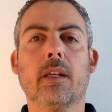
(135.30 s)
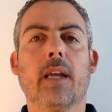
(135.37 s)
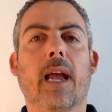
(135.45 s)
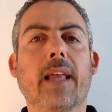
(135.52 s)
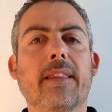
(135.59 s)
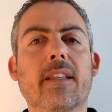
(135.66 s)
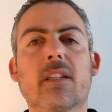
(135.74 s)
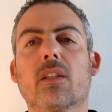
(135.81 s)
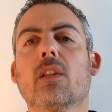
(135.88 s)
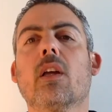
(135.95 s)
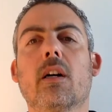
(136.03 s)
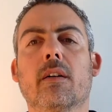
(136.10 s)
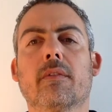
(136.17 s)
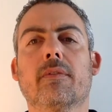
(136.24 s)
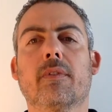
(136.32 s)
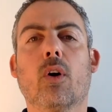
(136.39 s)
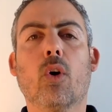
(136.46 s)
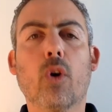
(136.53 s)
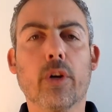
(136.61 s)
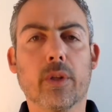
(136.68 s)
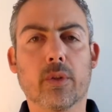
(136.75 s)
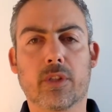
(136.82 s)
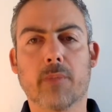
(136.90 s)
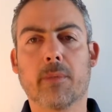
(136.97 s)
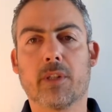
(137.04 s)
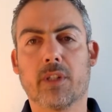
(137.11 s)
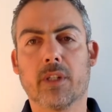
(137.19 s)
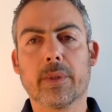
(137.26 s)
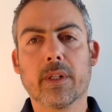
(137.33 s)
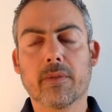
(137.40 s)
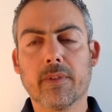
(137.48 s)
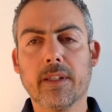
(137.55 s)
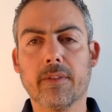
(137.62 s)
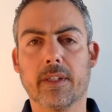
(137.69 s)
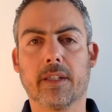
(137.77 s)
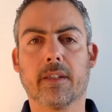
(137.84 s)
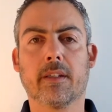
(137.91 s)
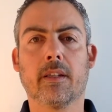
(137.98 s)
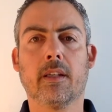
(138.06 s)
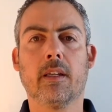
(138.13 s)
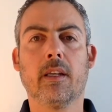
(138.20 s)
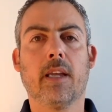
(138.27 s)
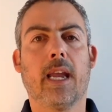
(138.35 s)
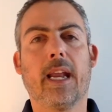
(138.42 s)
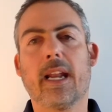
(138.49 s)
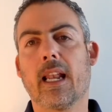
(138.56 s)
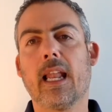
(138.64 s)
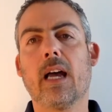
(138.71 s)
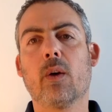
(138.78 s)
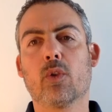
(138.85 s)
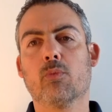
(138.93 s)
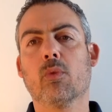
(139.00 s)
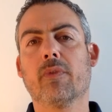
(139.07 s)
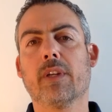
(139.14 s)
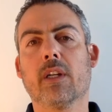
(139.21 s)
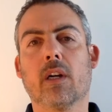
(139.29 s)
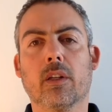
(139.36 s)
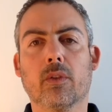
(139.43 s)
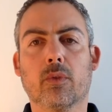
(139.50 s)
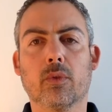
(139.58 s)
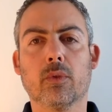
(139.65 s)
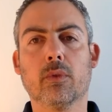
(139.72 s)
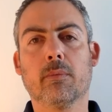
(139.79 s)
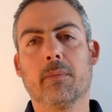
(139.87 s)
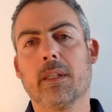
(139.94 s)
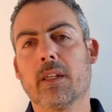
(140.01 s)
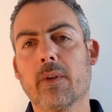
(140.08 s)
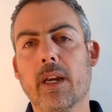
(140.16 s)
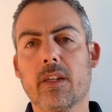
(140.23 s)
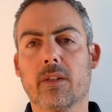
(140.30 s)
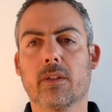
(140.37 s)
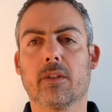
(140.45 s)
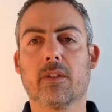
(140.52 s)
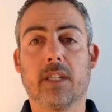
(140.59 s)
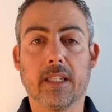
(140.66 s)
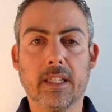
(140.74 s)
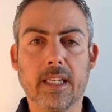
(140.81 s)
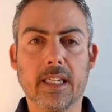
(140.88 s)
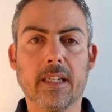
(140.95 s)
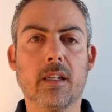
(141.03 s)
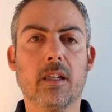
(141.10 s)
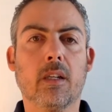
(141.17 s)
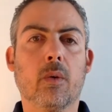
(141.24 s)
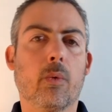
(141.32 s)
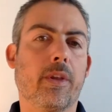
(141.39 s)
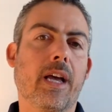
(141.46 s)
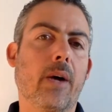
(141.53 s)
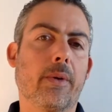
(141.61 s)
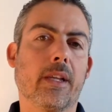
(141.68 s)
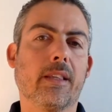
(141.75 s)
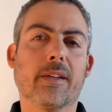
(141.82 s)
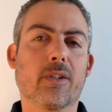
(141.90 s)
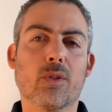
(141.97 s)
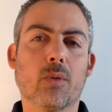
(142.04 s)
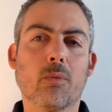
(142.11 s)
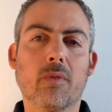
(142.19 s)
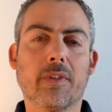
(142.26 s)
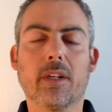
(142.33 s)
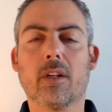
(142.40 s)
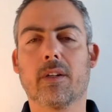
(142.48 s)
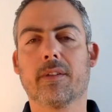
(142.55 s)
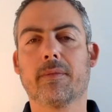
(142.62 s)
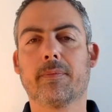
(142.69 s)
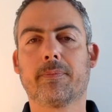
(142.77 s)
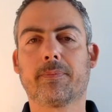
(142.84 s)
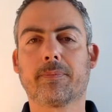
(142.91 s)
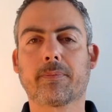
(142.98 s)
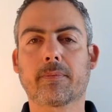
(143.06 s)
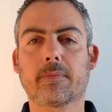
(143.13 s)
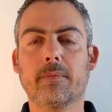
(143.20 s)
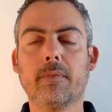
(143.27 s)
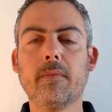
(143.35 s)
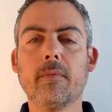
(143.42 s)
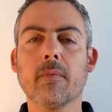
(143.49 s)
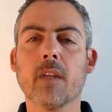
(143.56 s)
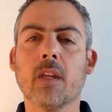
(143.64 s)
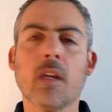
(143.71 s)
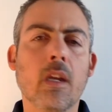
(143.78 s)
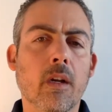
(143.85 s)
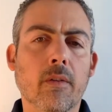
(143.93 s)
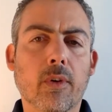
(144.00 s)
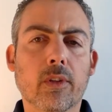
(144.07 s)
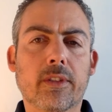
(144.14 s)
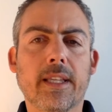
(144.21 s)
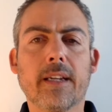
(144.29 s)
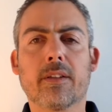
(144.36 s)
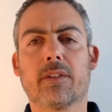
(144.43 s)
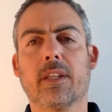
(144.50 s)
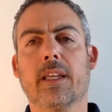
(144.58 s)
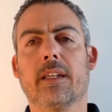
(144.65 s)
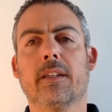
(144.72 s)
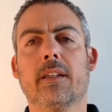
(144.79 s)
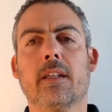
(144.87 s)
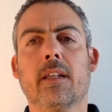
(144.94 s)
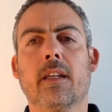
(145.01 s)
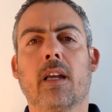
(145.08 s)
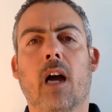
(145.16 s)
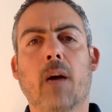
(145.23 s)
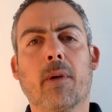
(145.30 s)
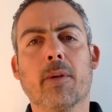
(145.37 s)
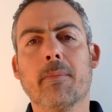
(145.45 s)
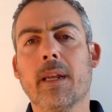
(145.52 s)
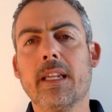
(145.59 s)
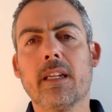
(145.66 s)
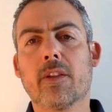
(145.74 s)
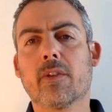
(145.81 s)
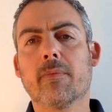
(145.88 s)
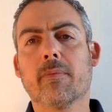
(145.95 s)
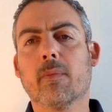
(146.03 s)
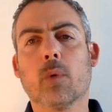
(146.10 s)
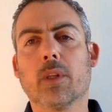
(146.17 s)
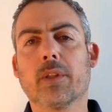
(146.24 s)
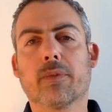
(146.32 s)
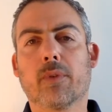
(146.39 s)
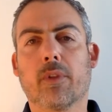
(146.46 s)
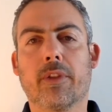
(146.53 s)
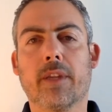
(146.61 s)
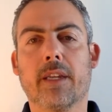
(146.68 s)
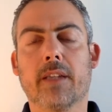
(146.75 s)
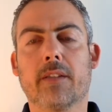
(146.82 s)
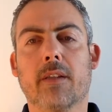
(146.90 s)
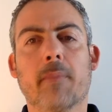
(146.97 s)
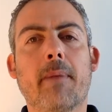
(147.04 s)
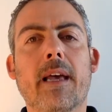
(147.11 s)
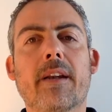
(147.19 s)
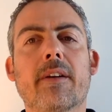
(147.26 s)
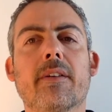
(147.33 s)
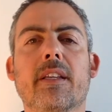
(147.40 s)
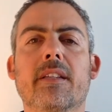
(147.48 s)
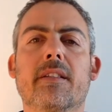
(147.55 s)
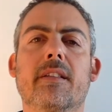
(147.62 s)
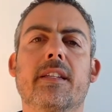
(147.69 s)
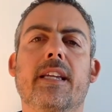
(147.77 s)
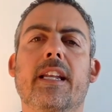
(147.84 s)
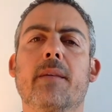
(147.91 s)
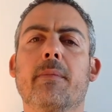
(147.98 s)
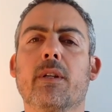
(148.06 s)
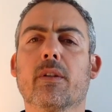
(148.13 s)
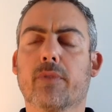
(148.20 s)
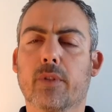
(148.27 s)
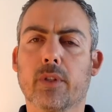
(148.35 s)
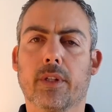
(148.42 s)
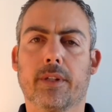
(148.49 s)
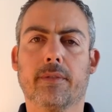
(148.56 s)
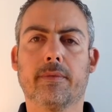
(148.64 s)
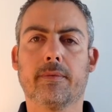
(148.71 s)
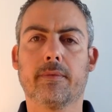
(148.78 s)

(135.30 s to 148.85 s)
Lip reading: And this love oils the machinery of living and allows moving on to be gracious. Indeed, without it, there's no moving on. Voltaire said, among many other wonderful things, better is the enemy of good.